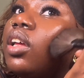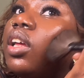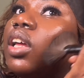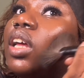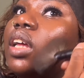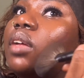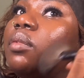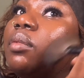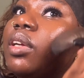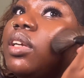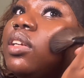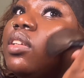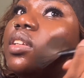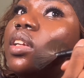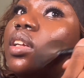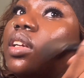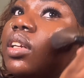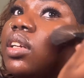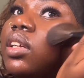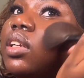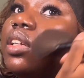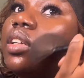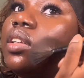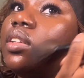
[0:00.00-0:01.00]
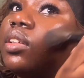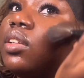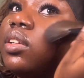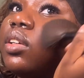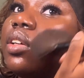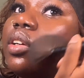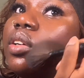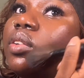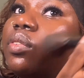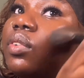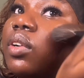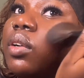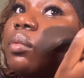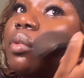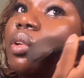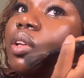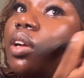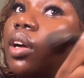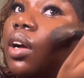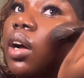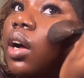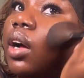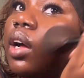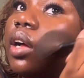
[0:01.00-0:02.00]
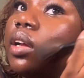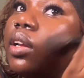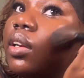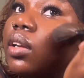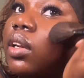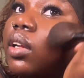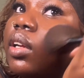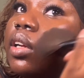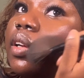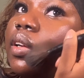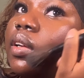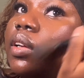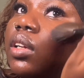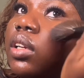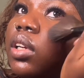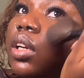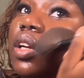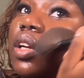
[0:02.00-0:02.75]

It makes it easier for me to highlight.